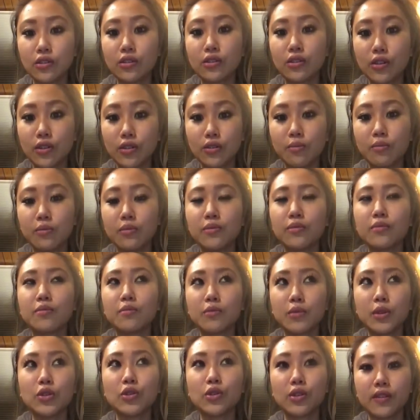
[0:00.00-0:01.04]
the
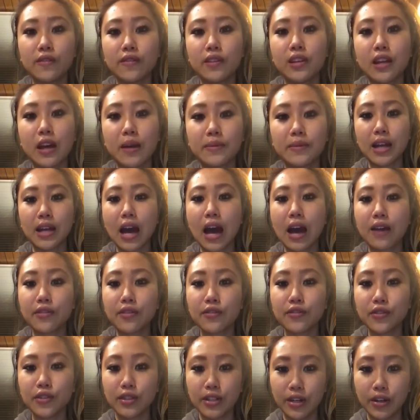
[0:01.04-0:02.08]
majority of the they have it
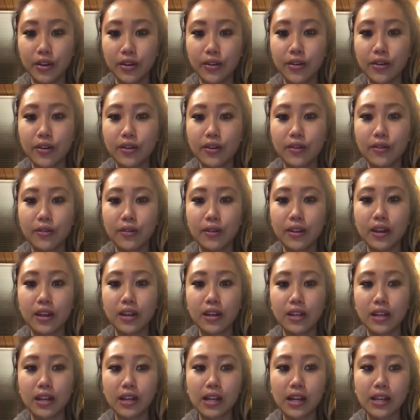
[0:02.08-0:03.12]
for dinner or they
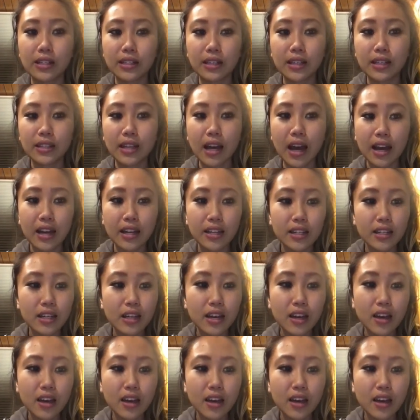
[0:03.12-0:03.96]
eat it as a side.